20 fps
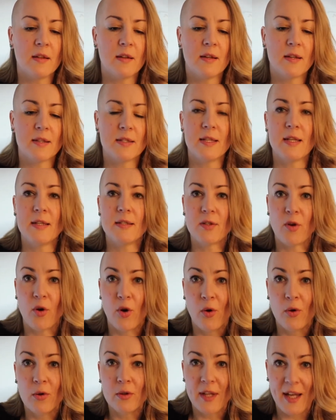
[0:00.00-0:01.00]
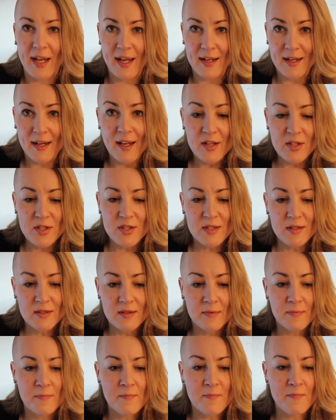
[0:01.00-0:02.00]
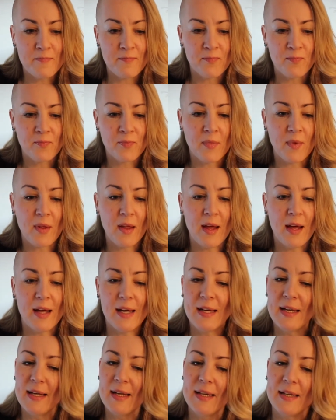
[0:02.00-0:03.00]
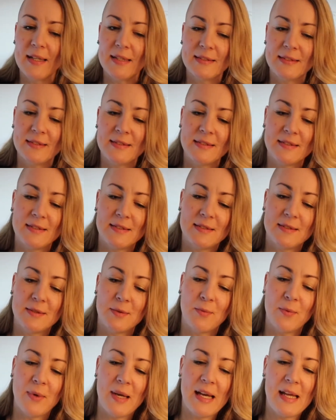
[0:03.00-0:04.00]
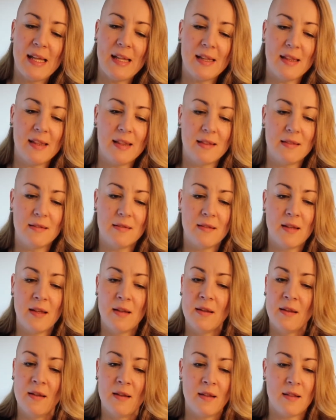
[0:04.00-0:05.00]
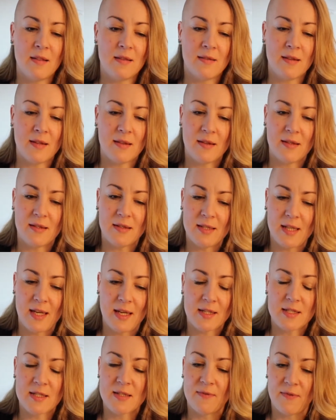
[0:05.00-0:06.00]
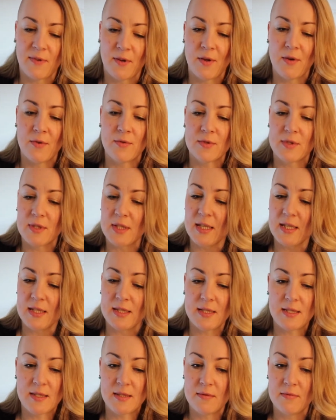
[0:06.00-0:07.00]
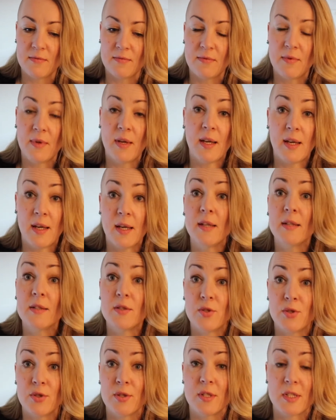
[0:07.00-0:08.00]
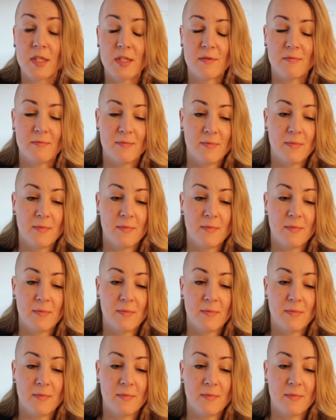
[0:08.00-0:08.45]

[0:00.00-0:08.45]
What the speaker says: because it's Old English, and the way that the text flows, it's just,